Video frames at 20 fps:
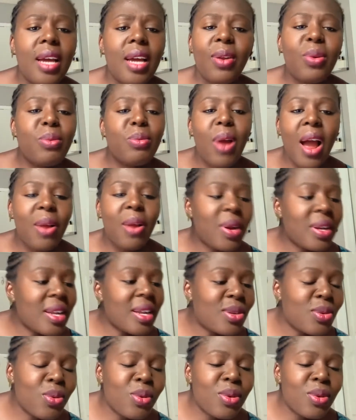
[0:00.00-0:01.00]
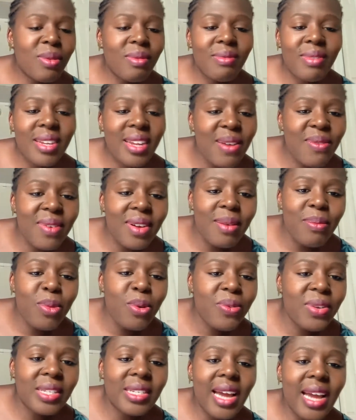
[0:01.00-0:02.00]
I wanted to give a
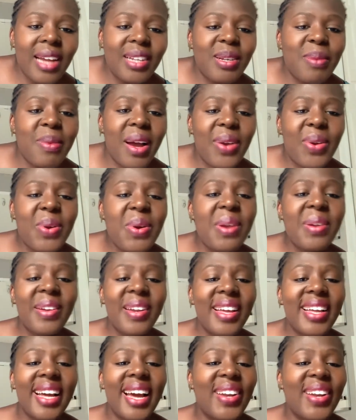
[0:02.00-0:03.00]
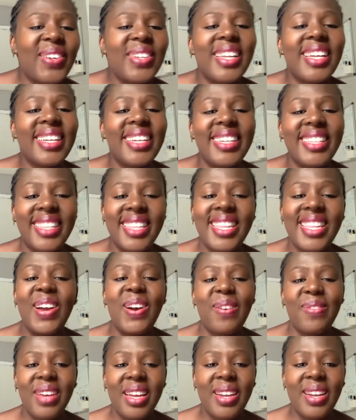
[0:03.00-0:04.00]
movie title, but I don't
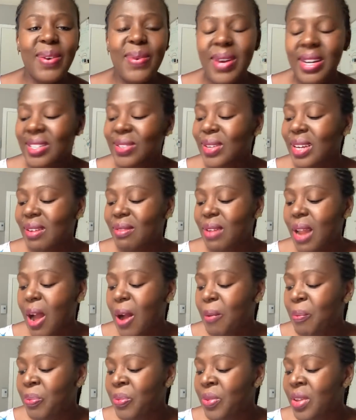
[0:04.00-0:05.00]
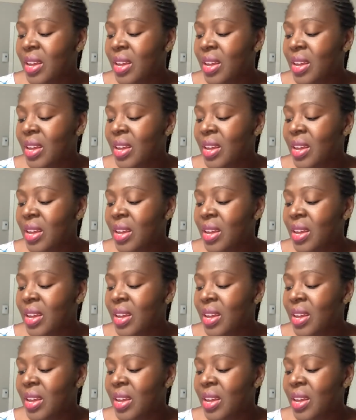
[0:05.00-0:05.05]
think of anyone to give now.